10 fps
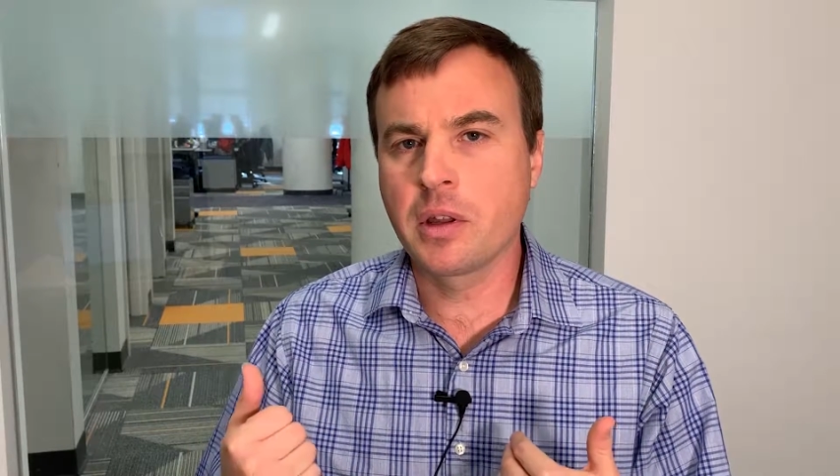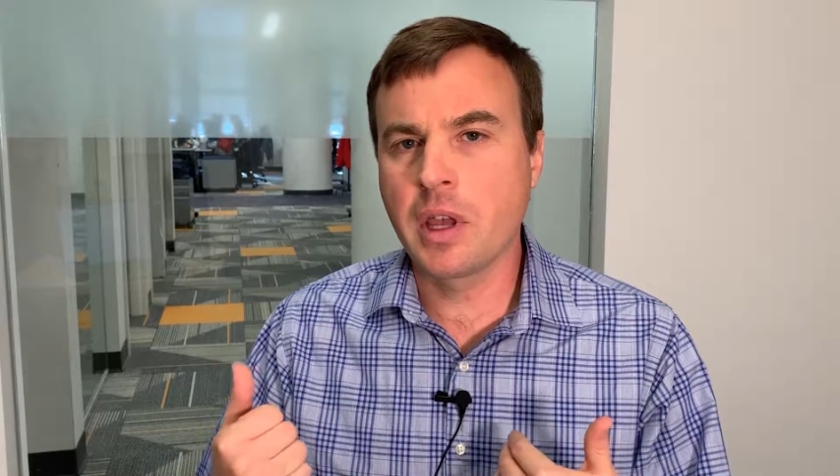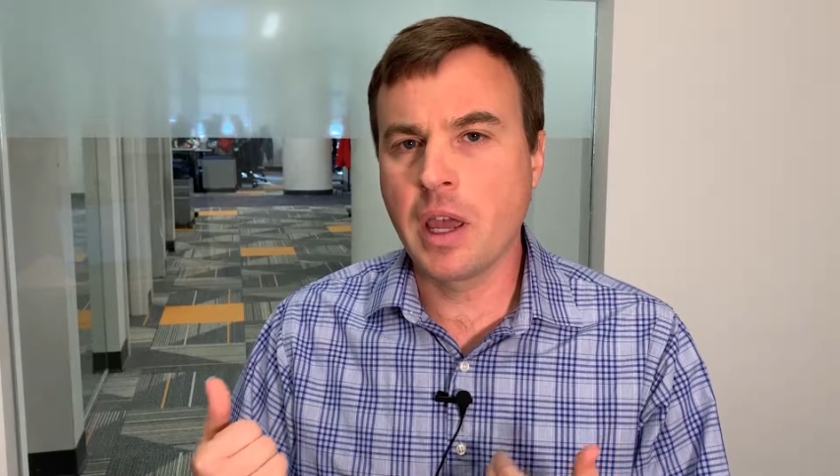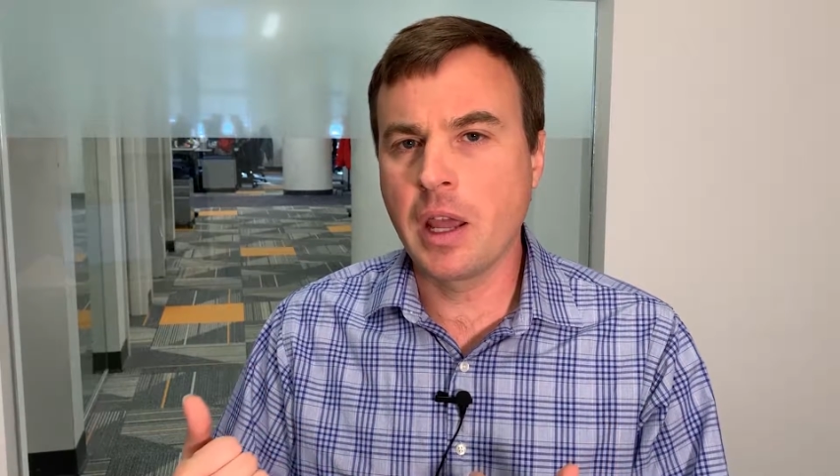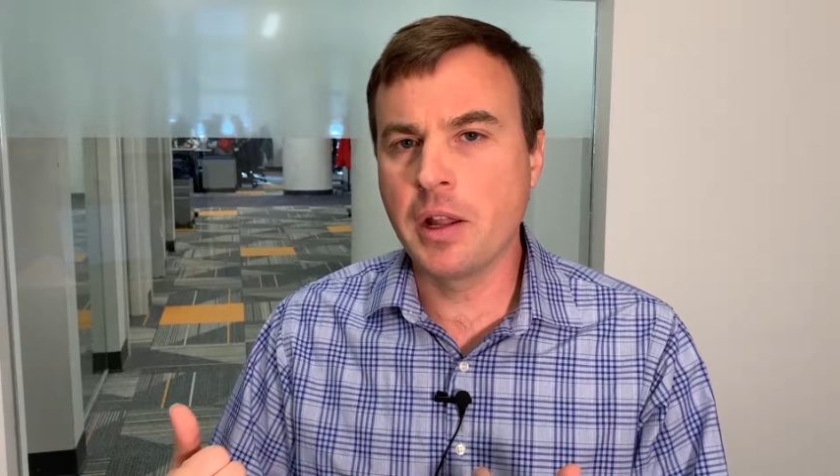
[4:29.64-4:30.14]

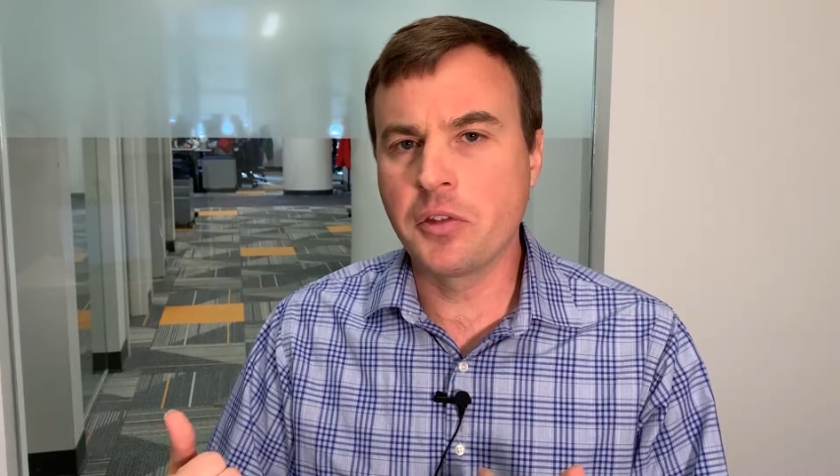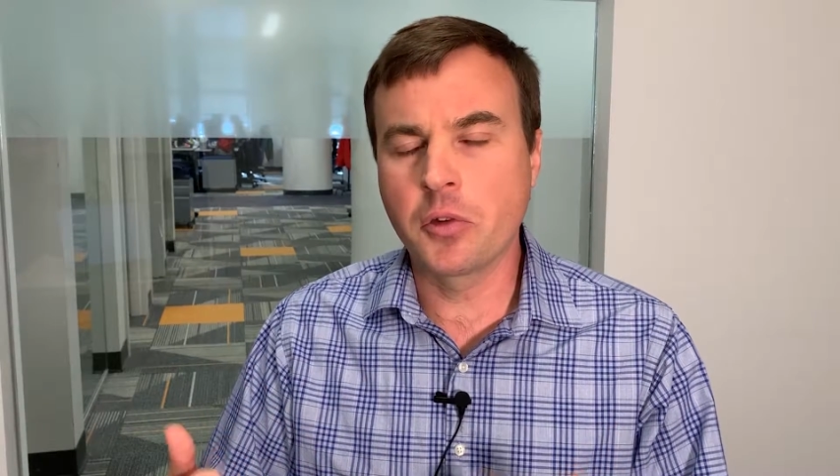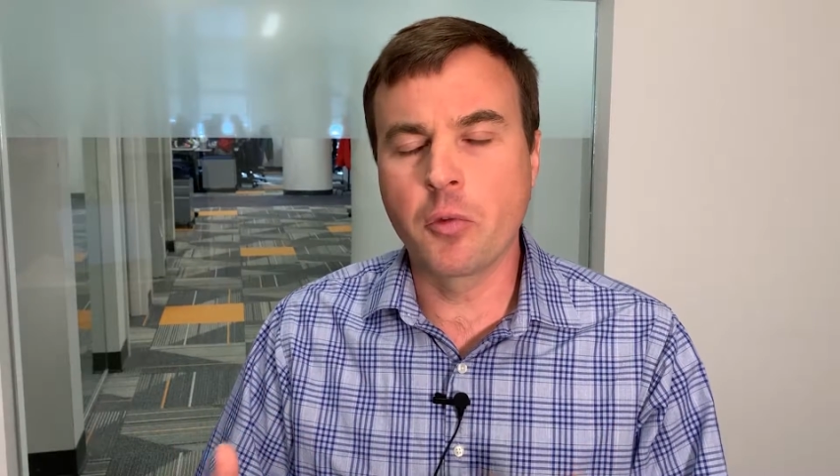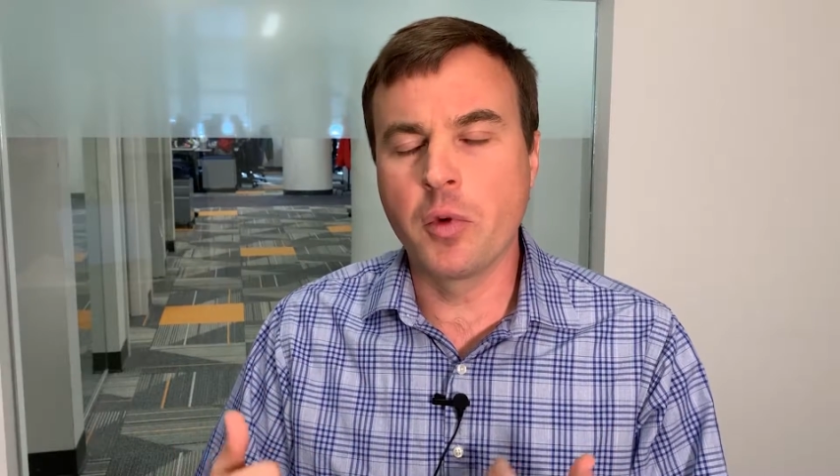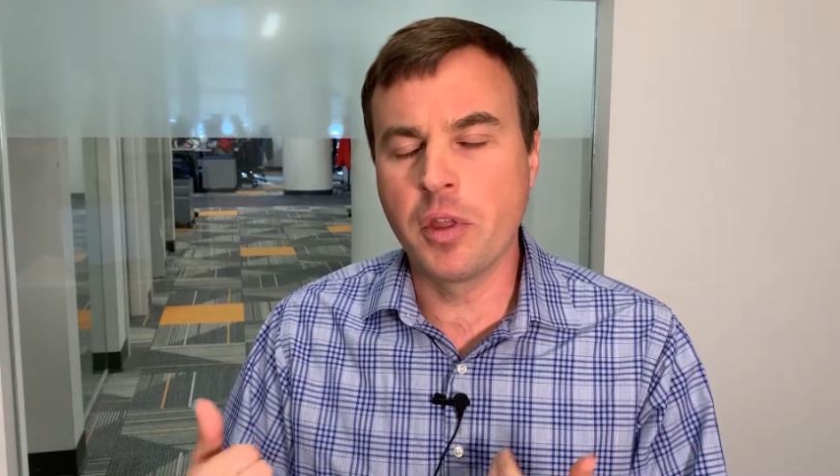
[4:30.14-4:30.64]

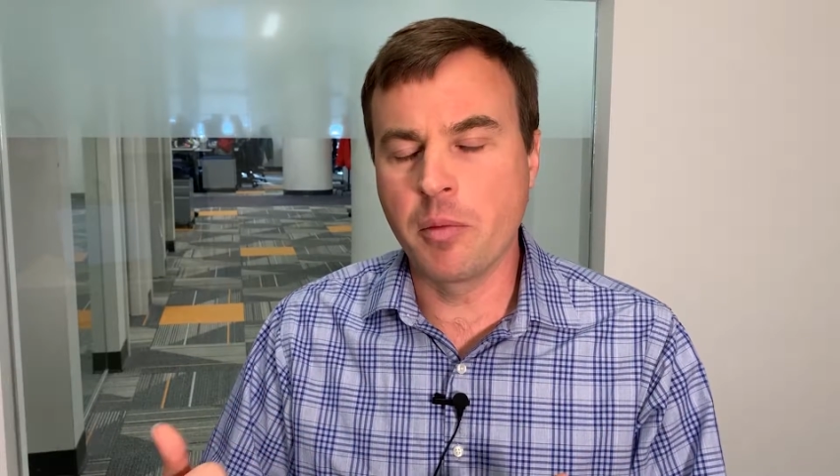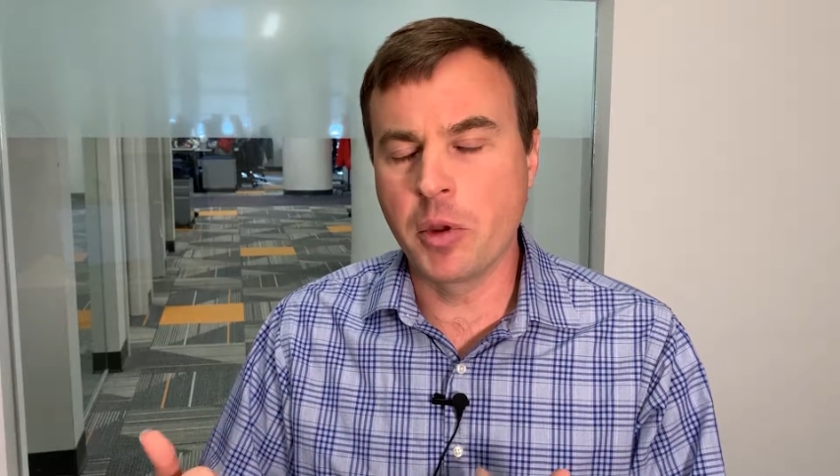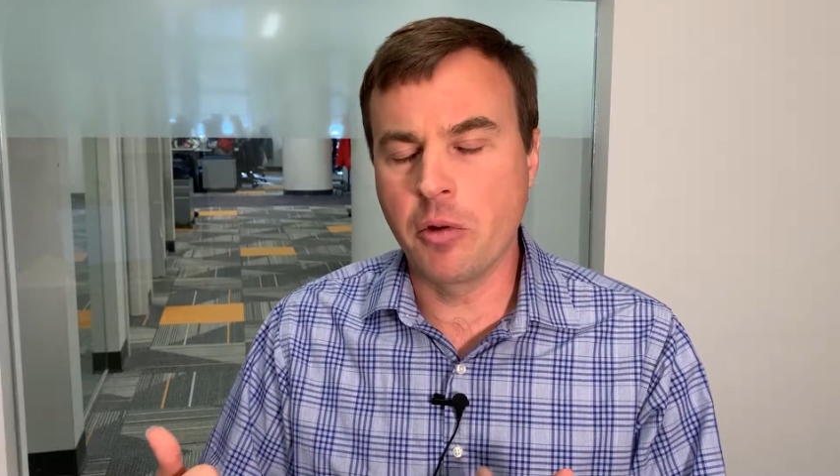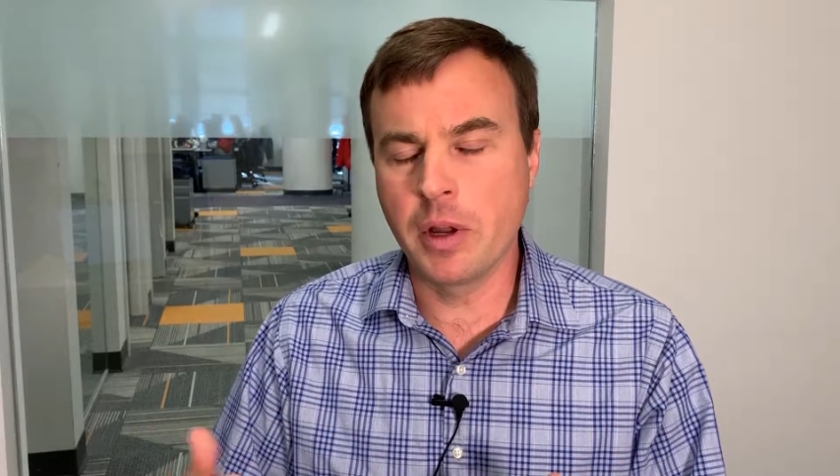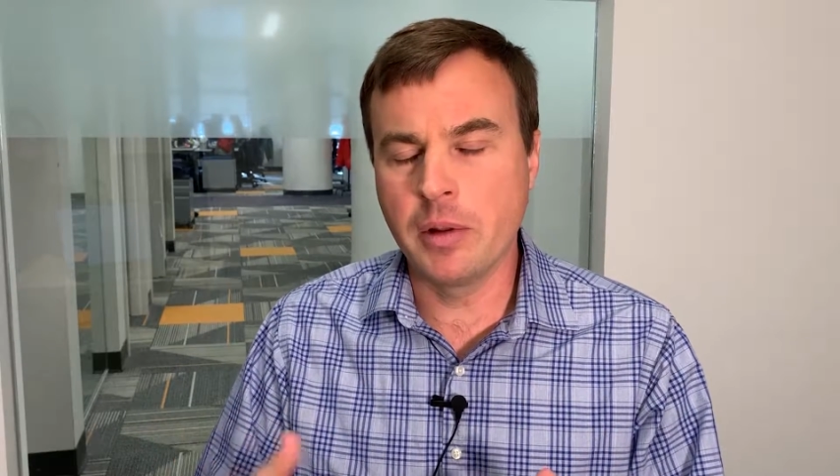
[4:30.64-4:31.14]
cadence or rhythm
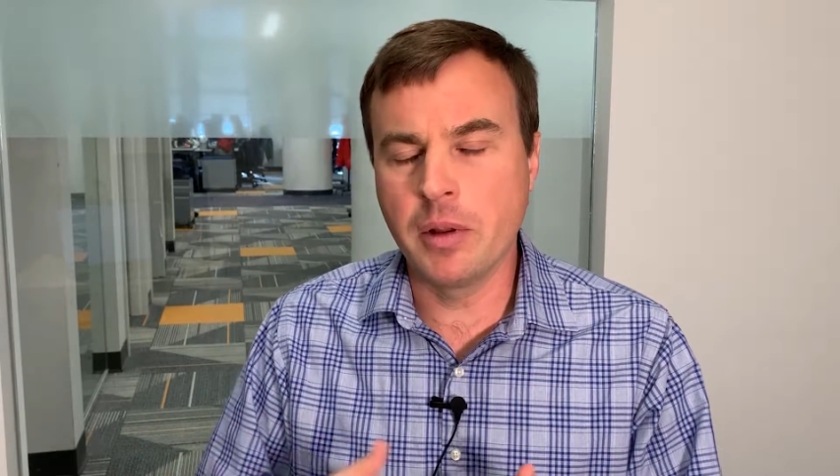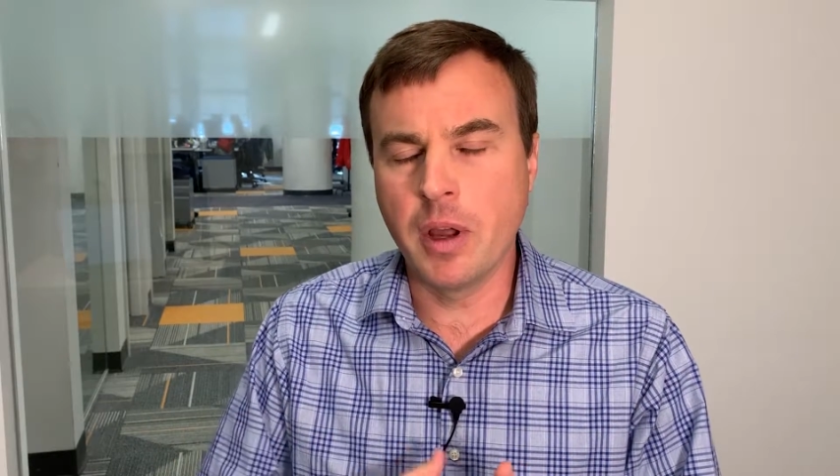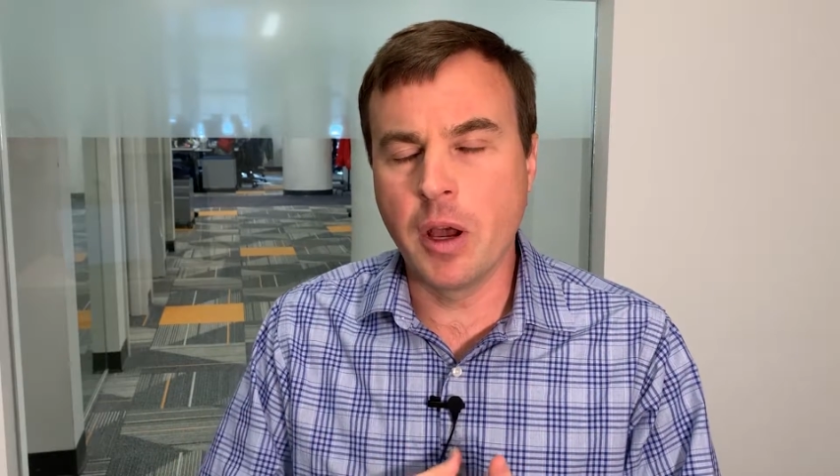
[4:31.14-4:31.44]
you're in.